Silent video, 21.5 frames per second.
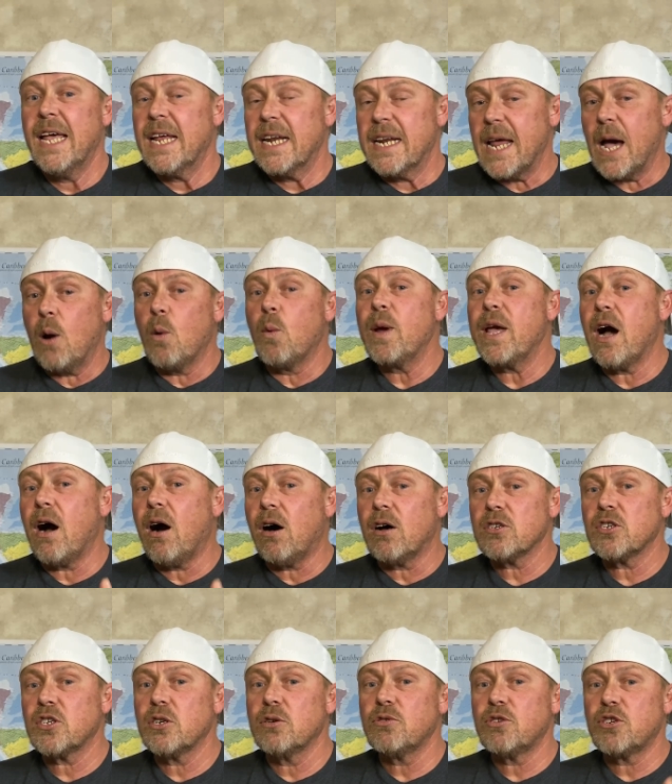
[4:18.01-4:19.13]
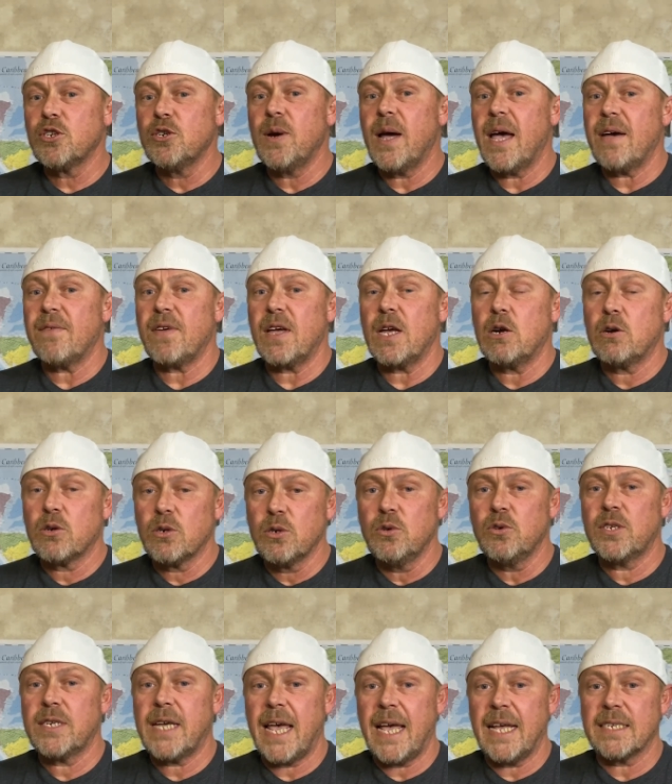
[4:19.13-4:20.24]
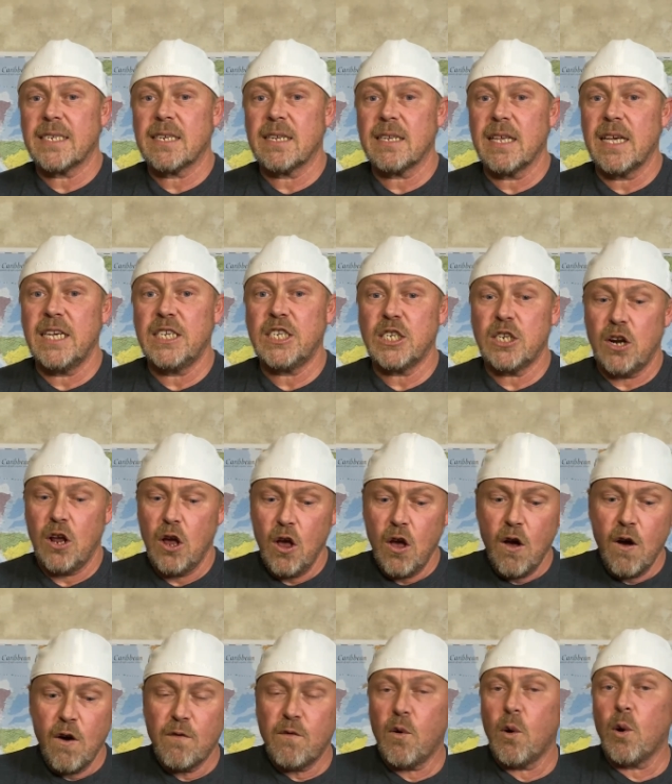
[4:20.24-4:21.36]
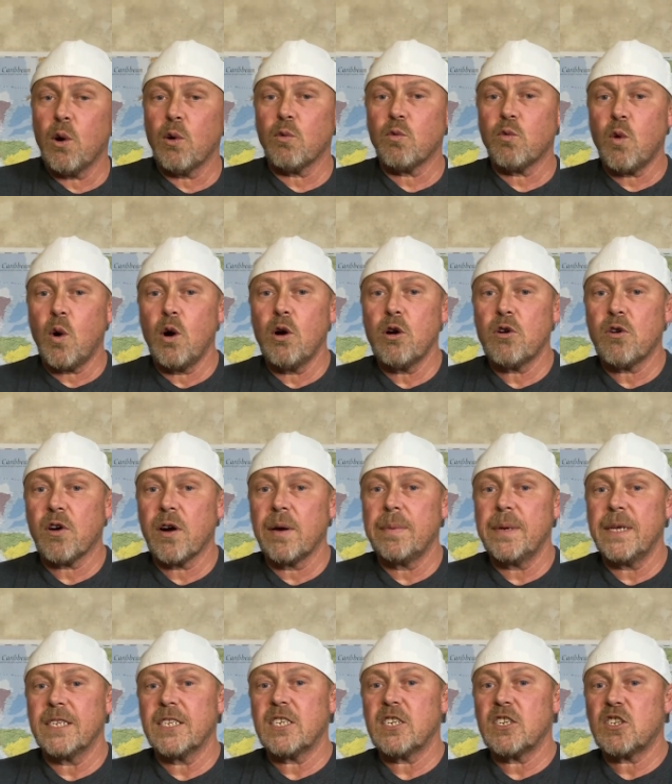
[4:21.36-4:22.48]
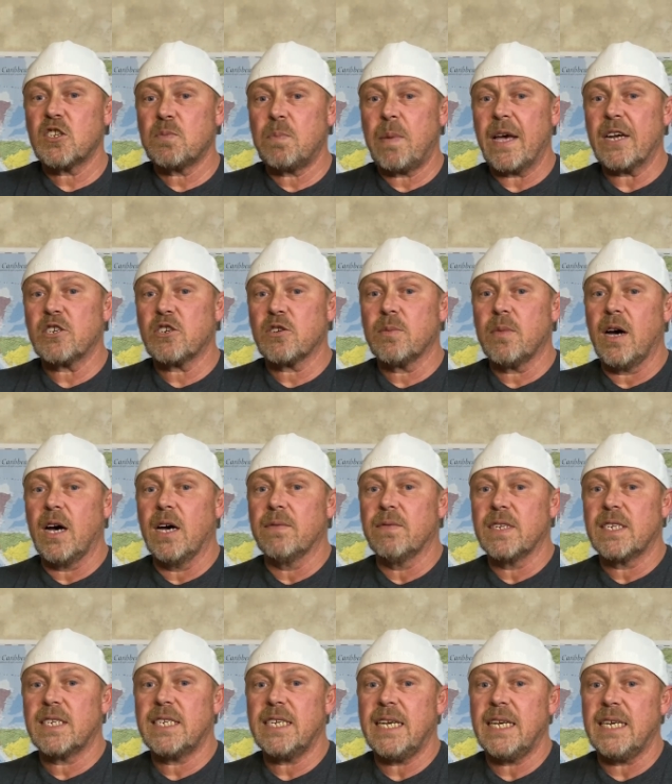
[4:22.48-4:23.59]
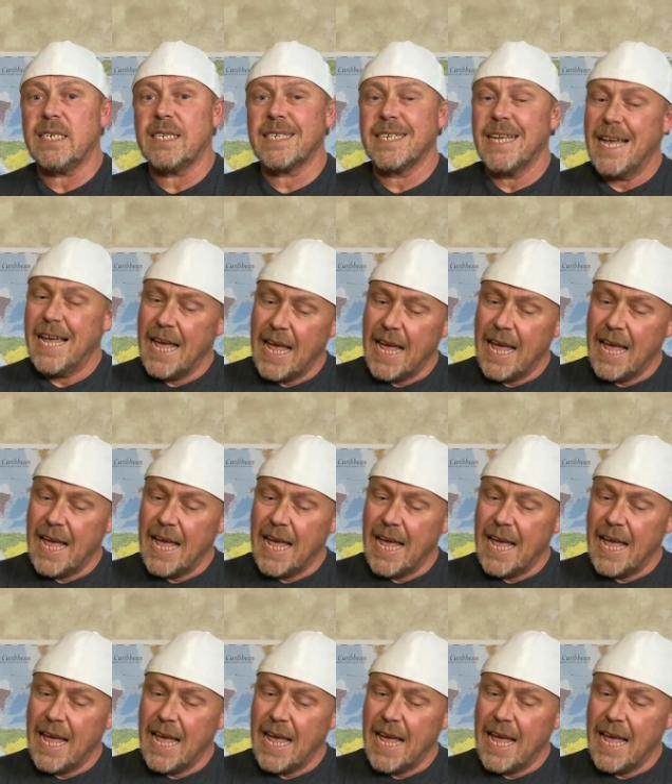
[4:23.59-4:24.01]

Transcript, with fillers: Now, we also do have a cruise cancellation for Royal Caribbean's Spectrum of the Seas.